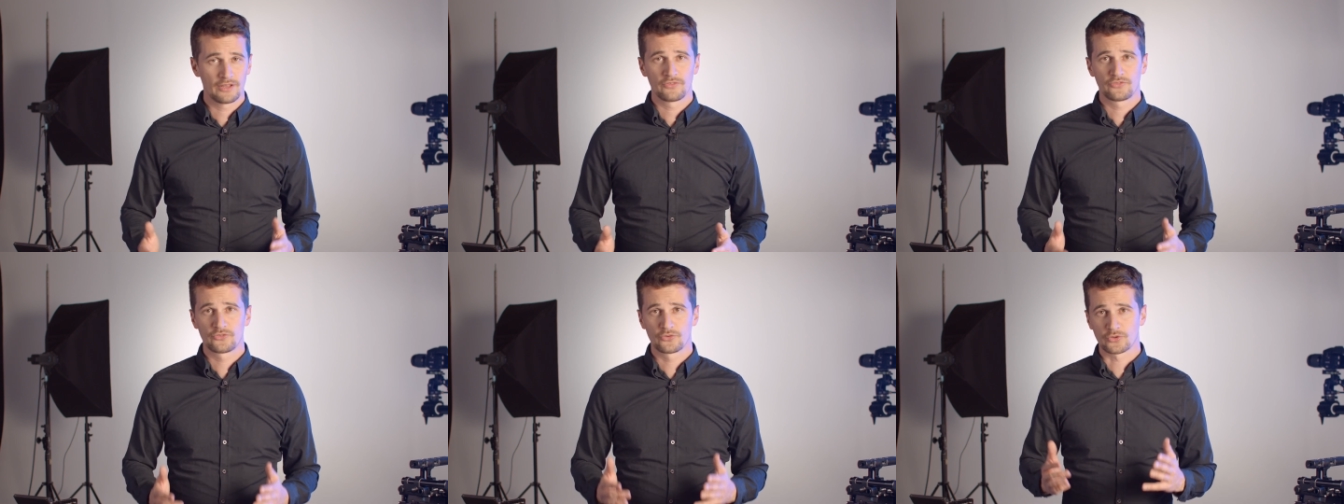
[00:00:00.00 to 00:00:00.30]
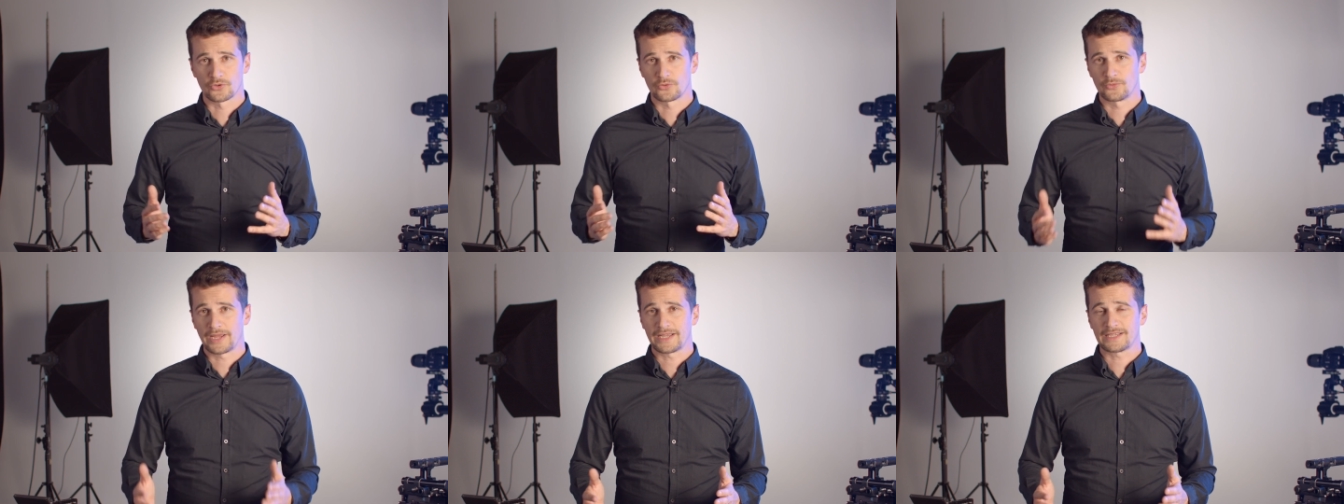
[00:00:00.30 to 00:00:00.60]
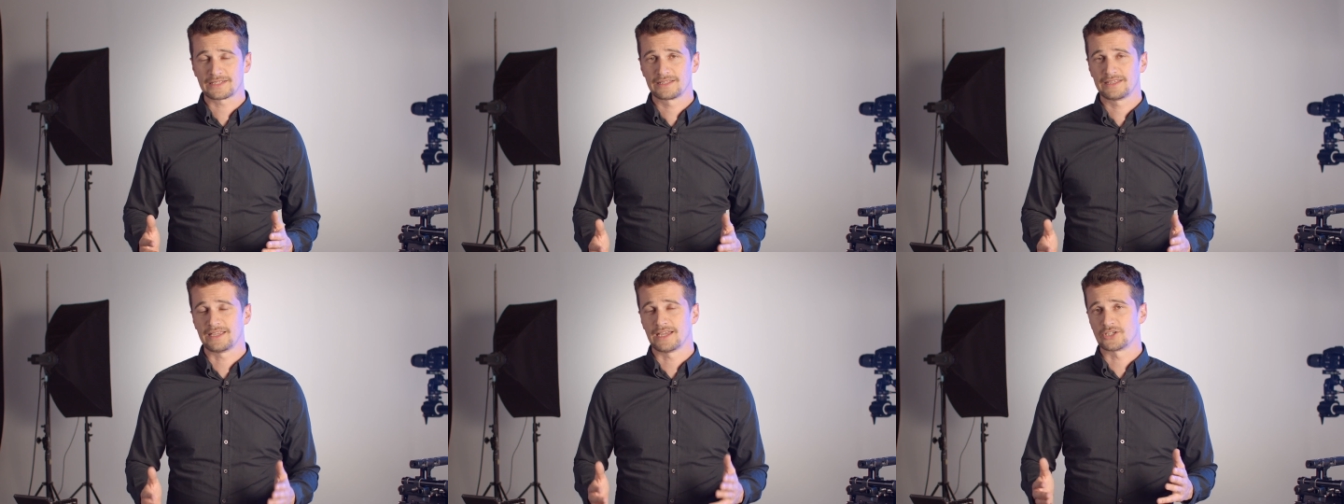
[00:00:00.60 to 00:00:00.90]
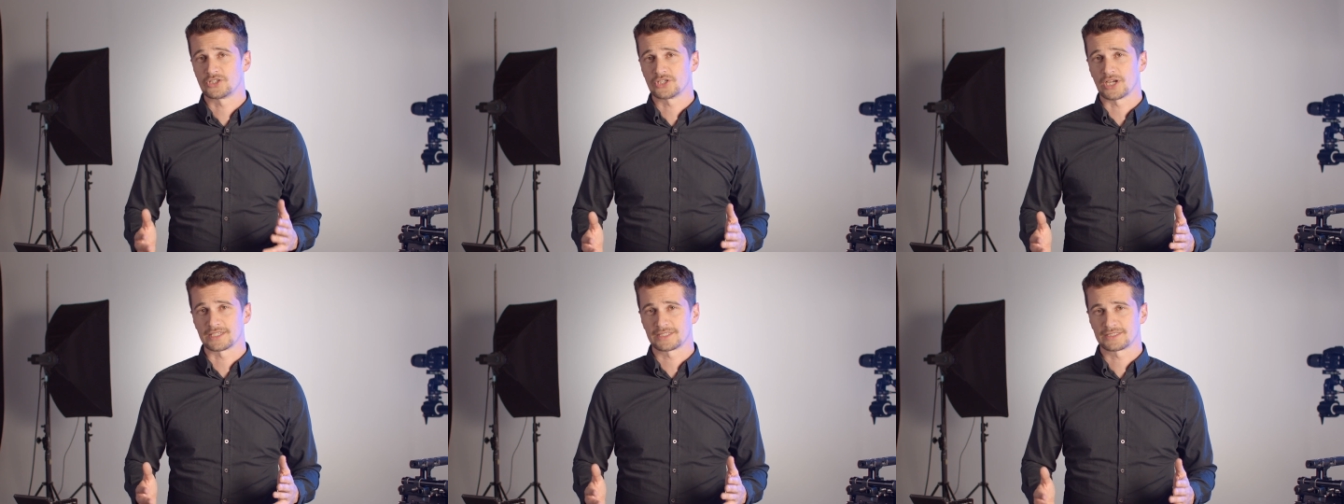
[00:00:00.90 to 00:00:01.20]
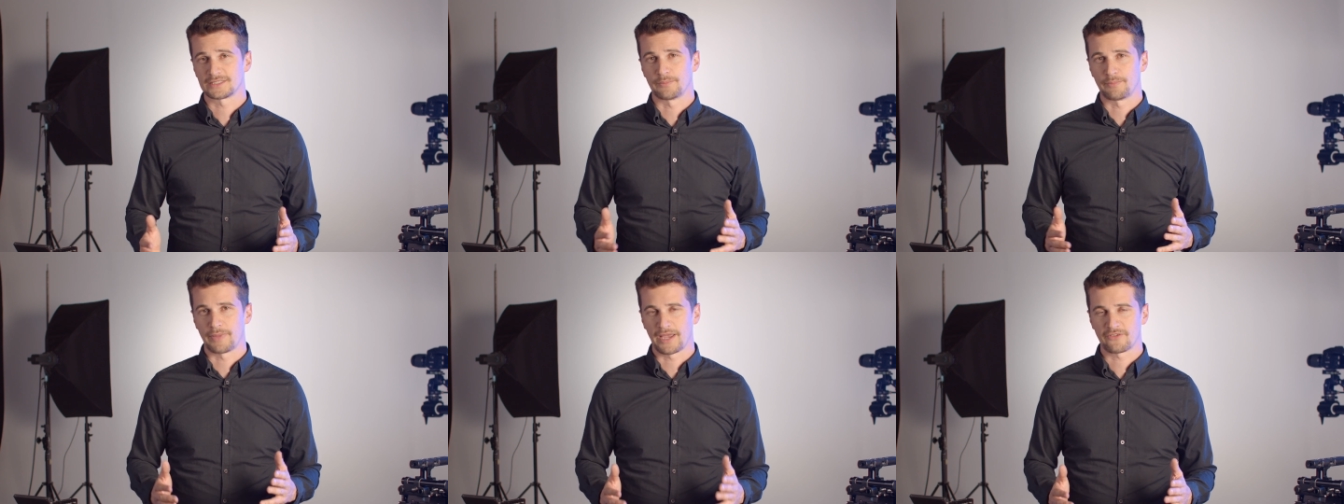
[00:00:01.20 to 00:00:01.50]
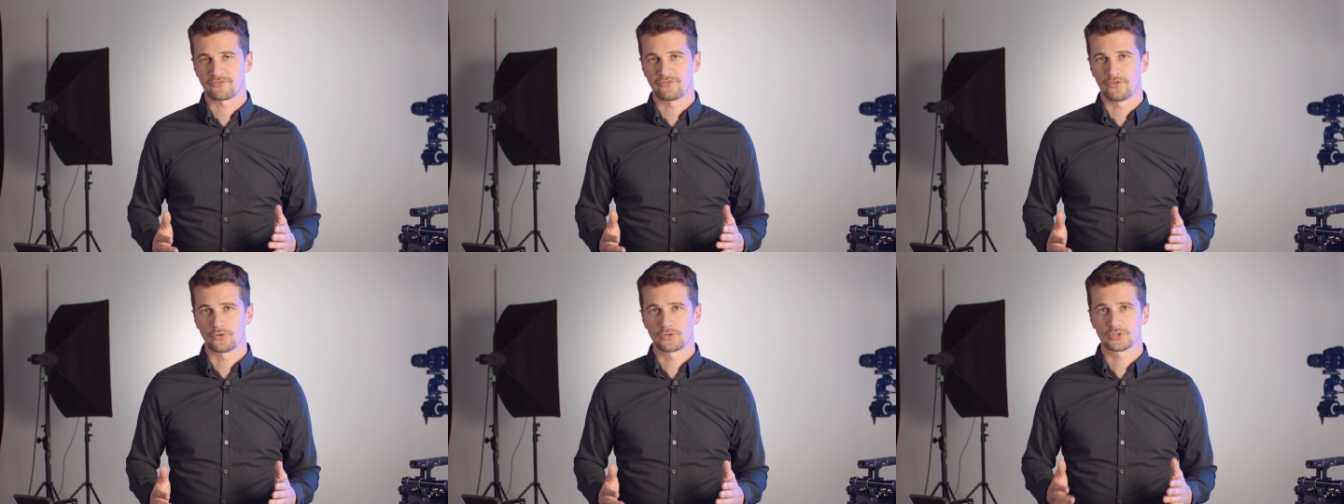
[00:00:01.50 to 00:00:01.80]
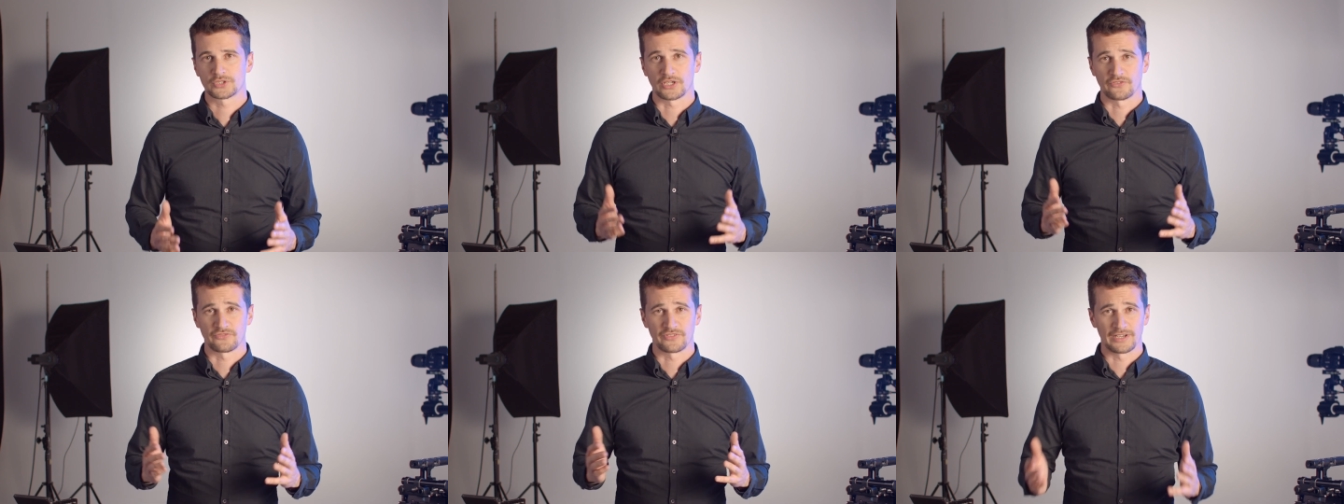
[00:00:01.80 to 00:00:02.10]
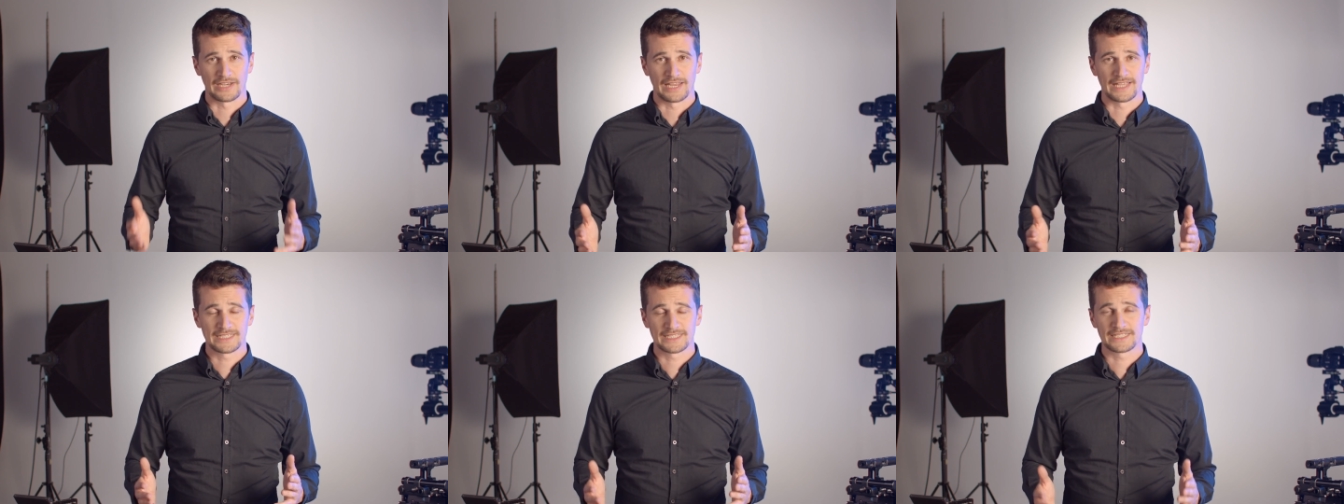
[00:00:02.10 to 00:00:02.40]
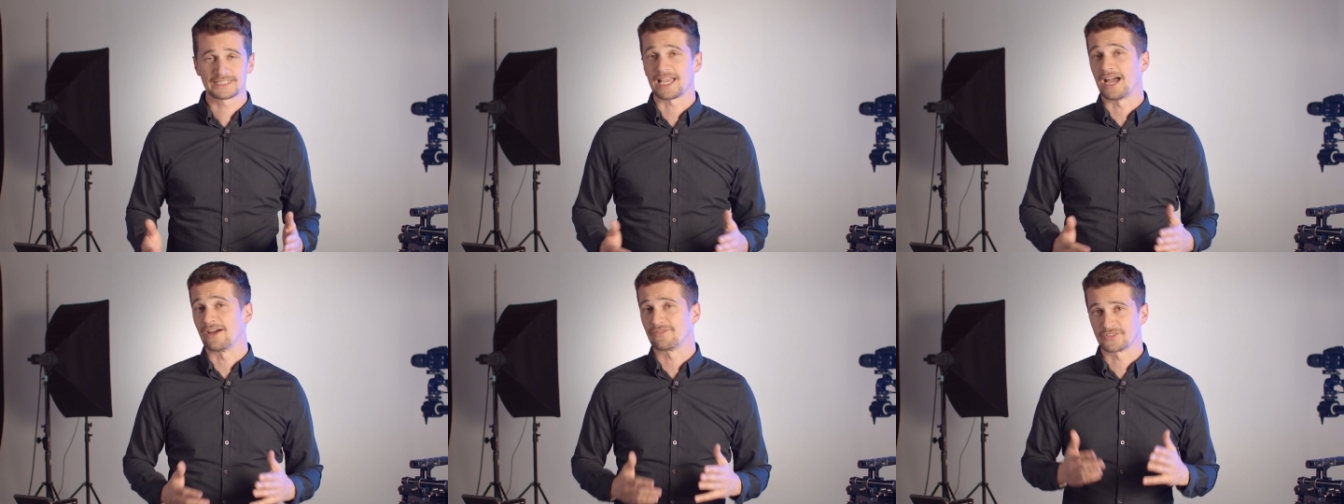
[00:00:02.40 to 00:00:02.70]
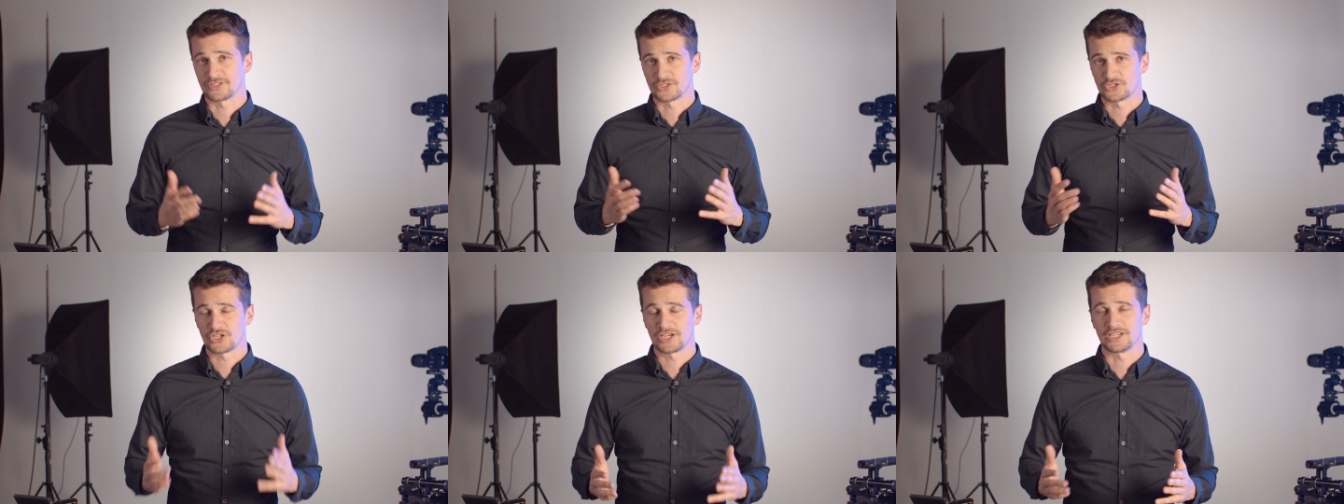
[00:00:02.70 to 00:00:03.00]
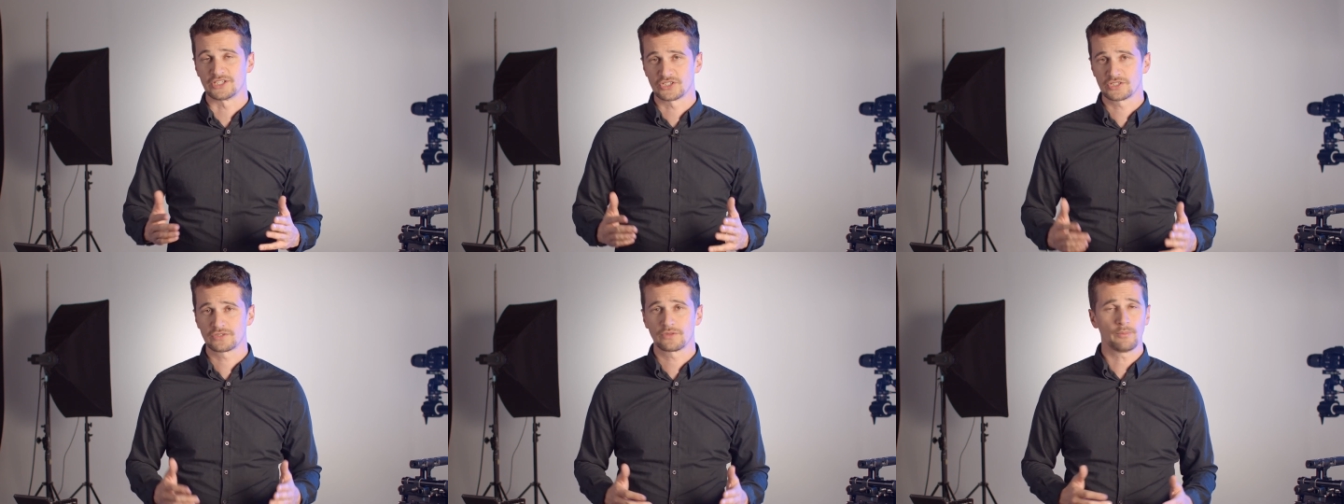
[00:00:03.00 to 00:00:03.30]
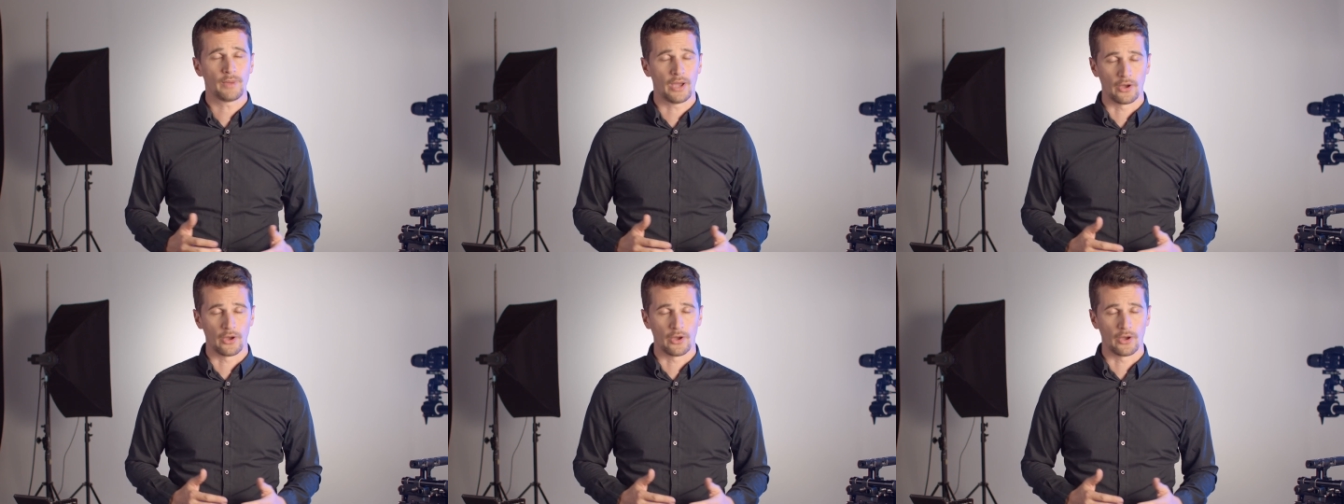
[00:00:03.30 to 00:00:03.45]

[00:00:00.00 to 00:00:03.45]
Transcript: to correctly adjust the back focus of your lenses after changing the